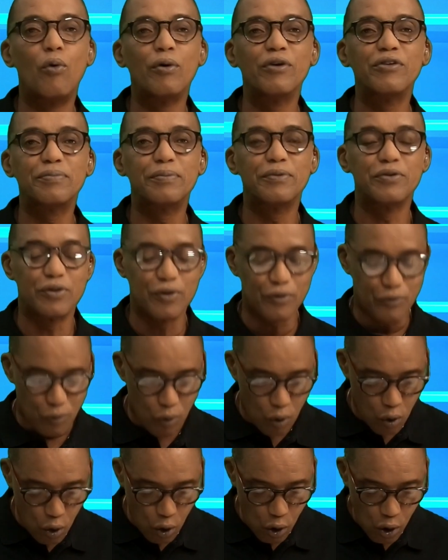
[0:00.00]
Whispers of
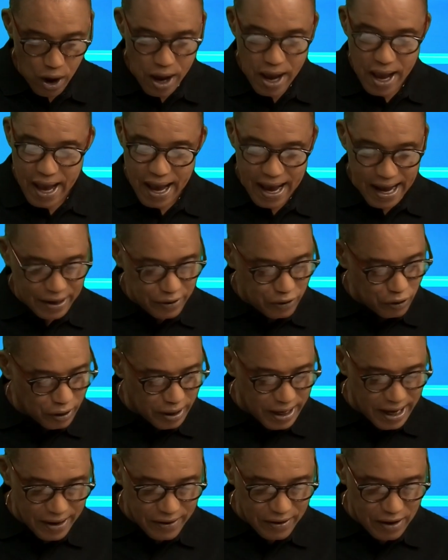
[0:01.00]
War, and you
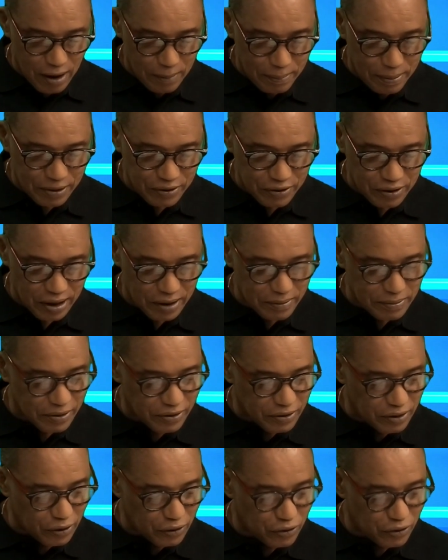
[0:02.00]
can now pencil in Mr.